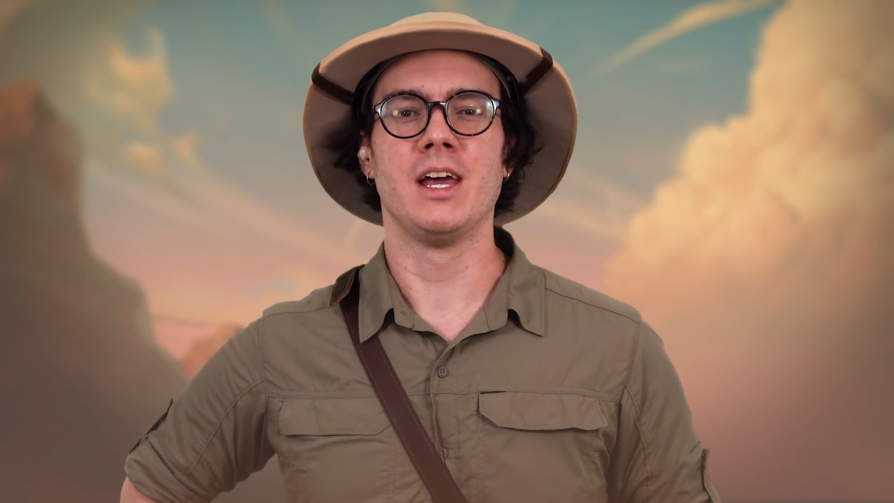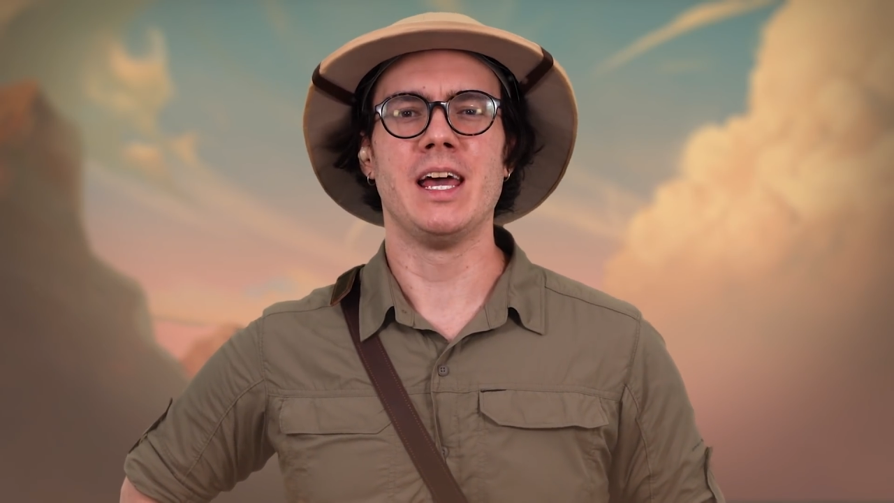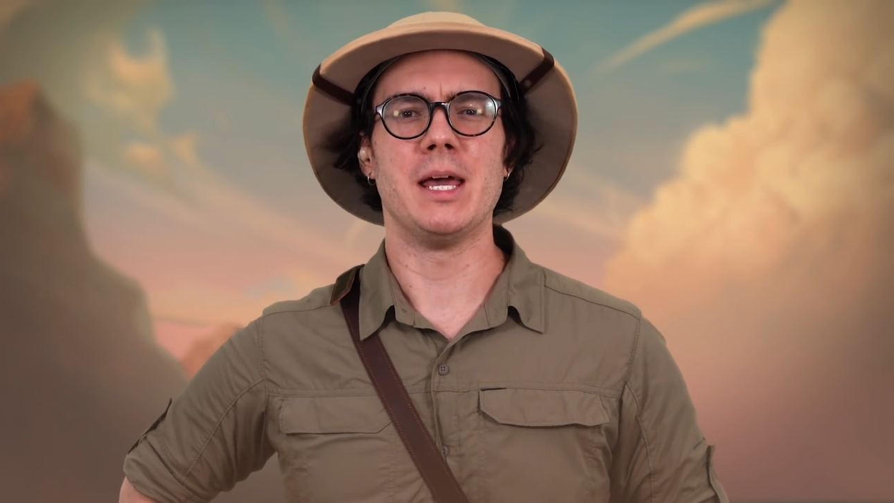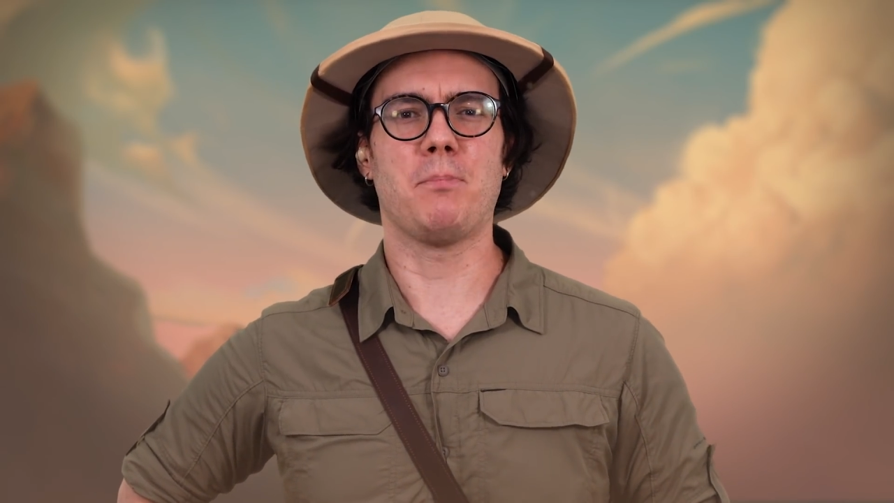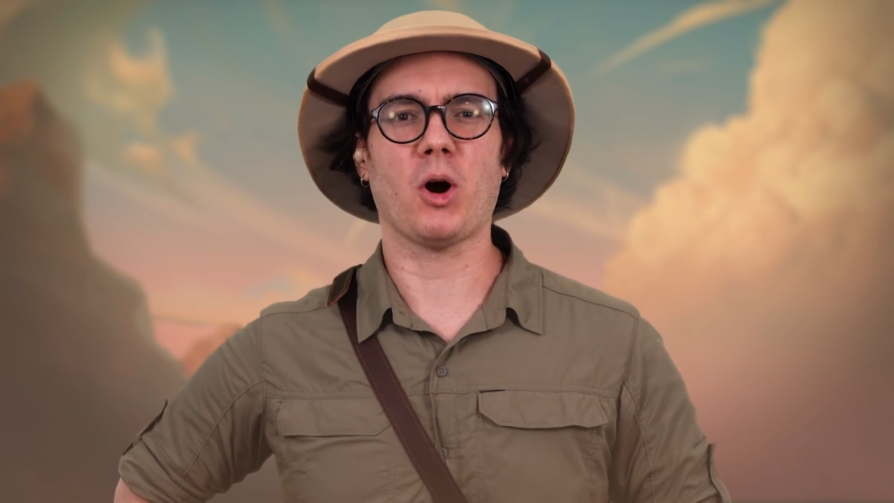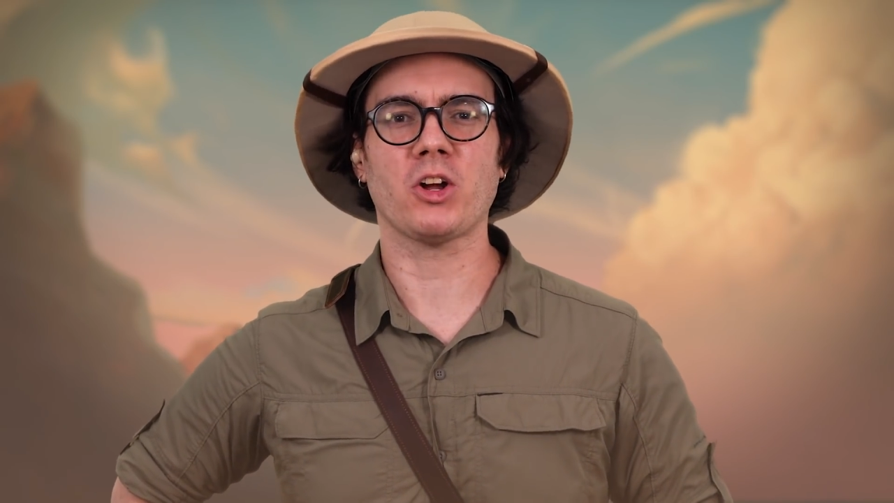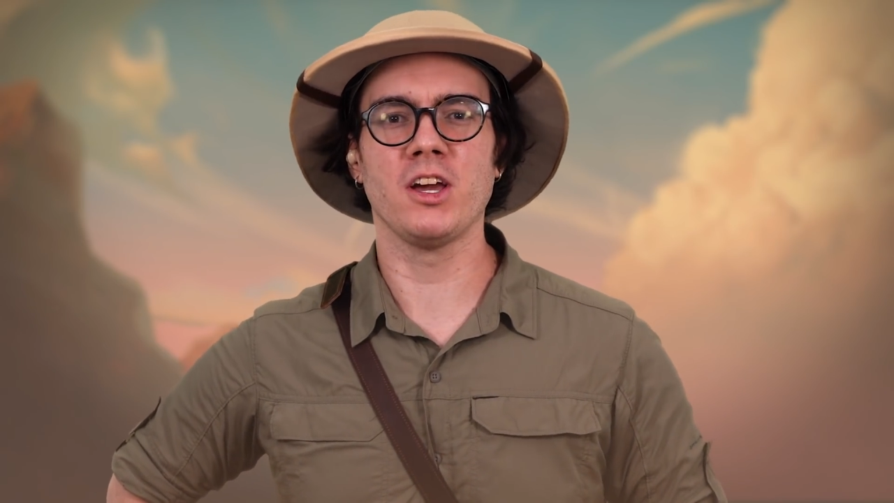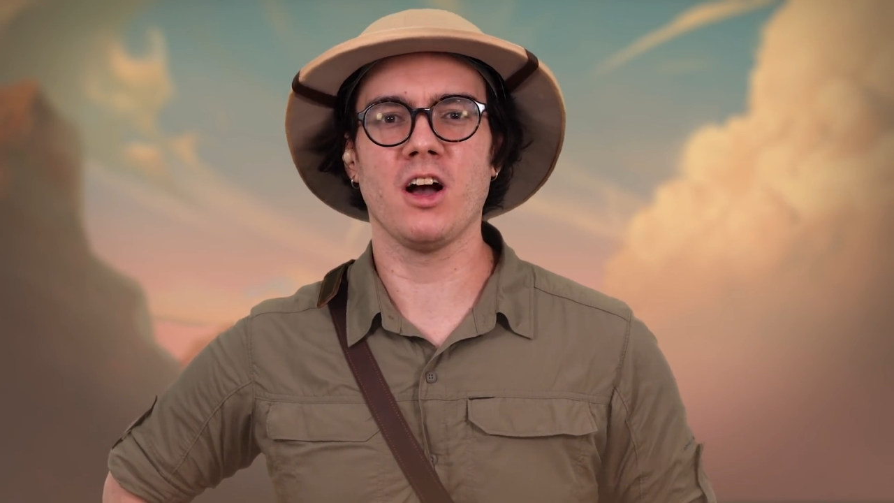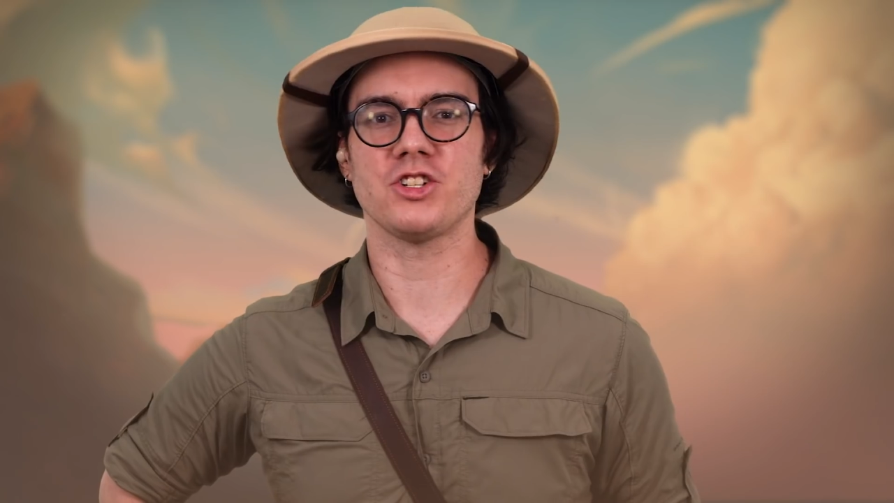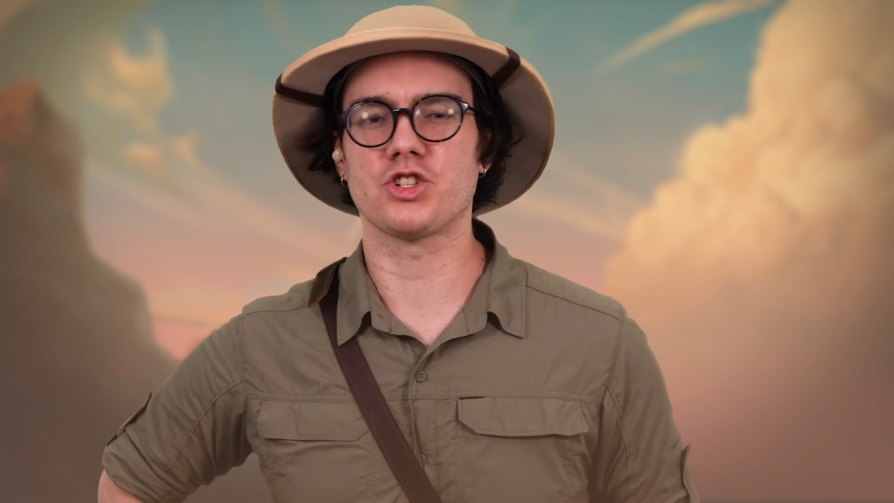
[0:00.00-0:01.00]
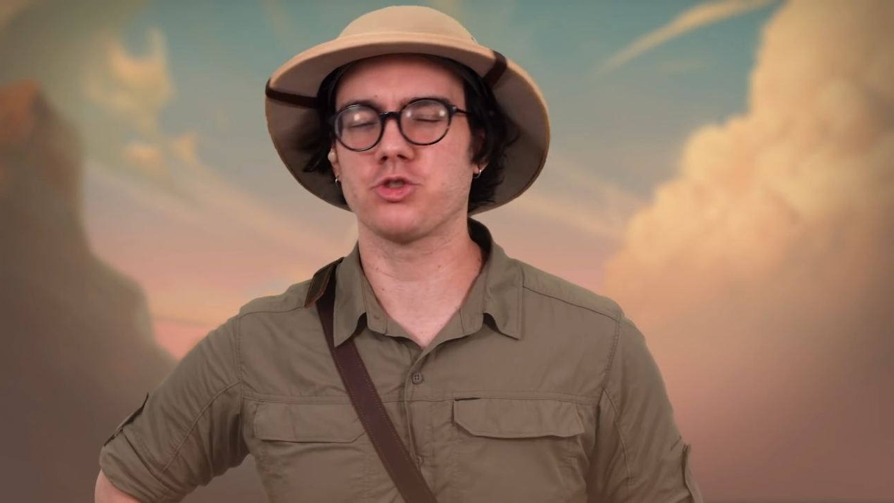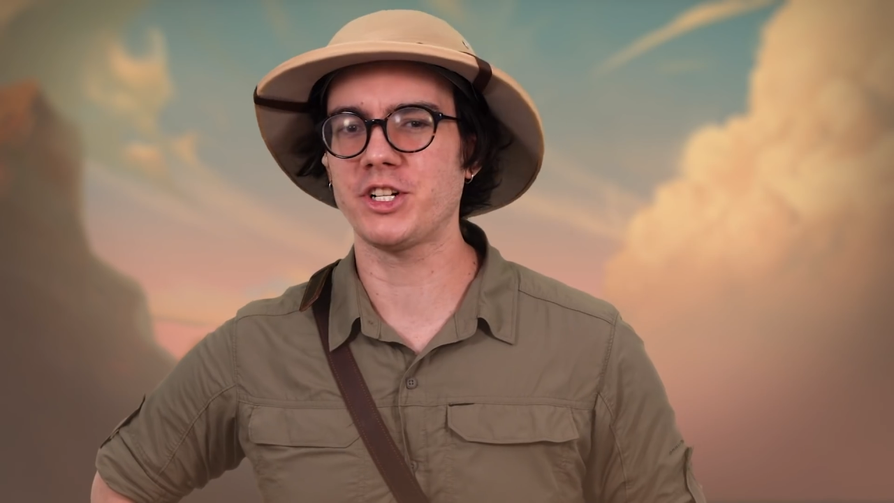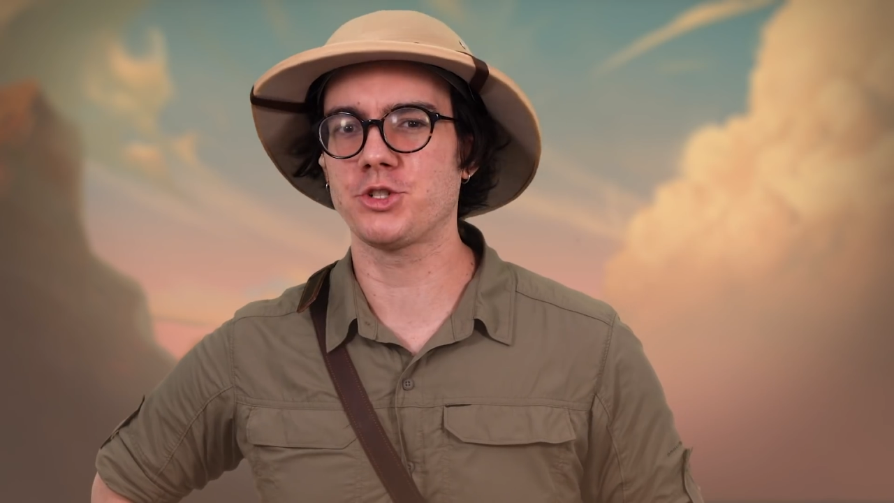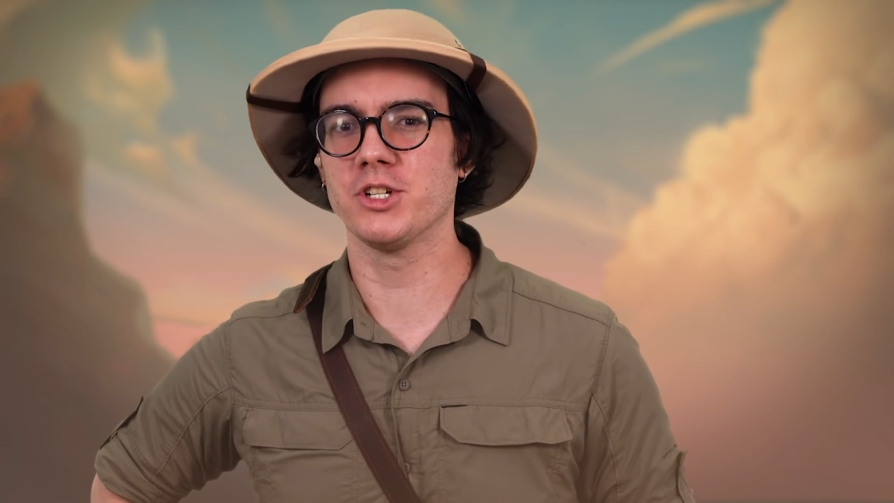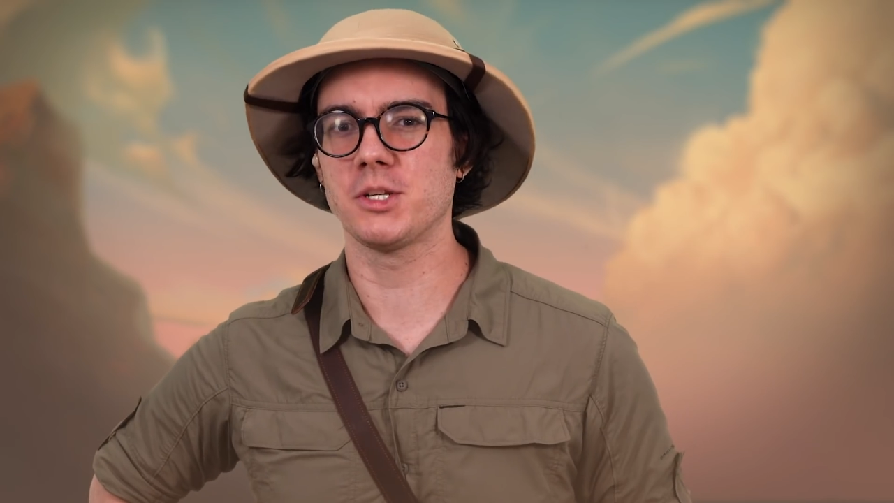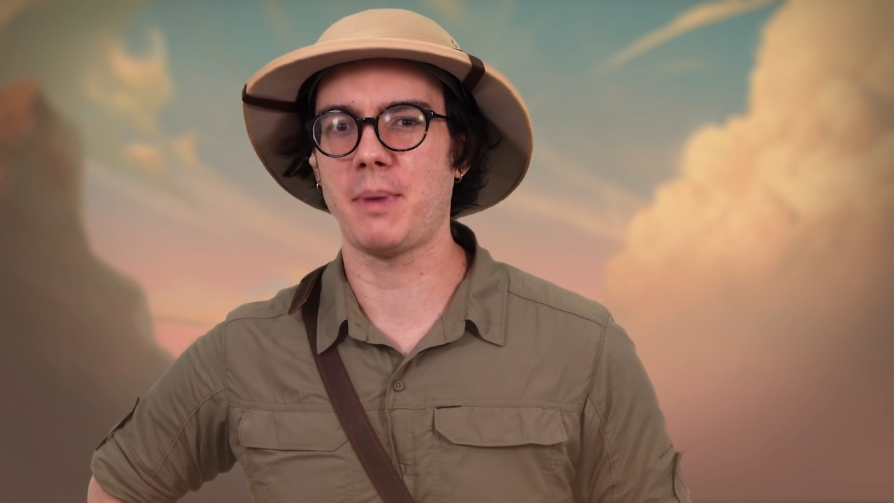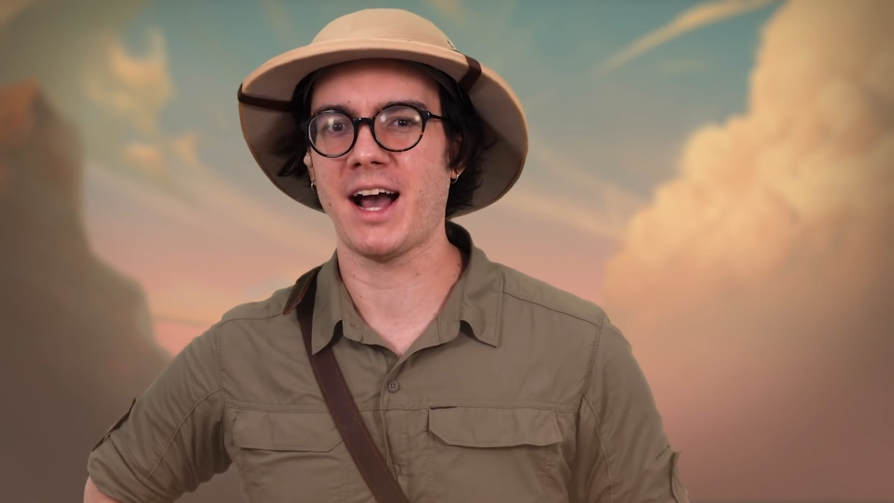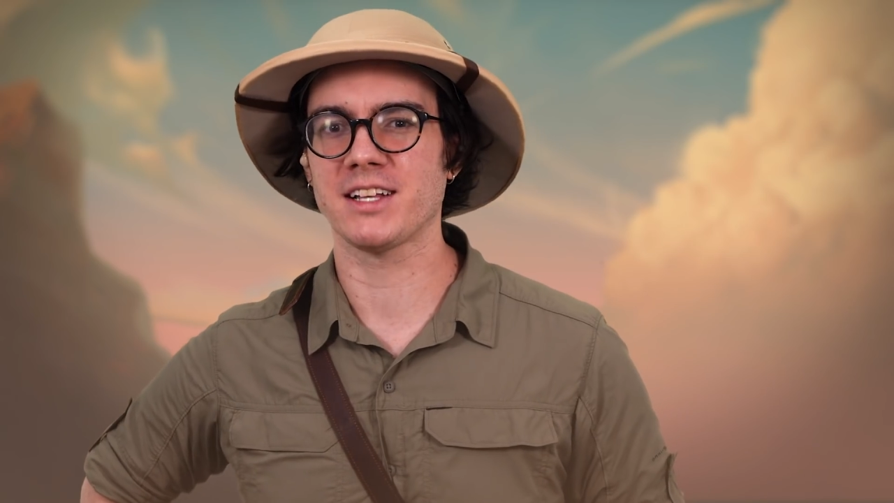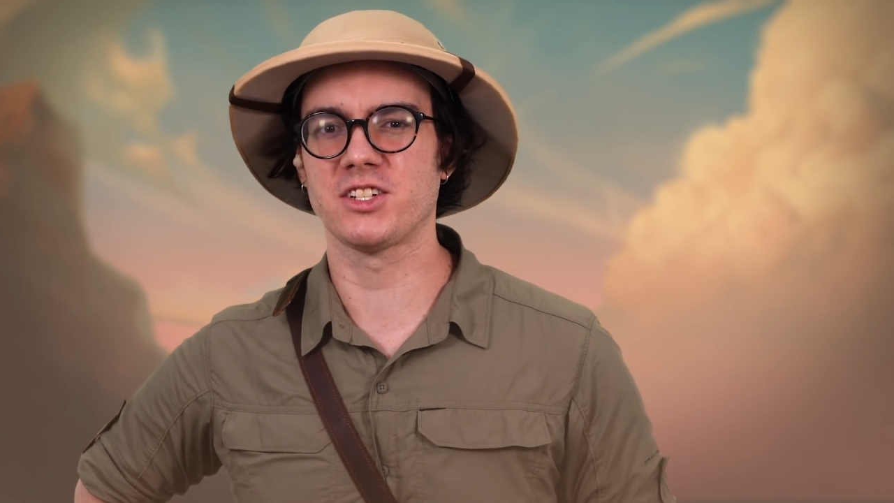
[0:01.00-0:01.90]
embarking on treacherous paths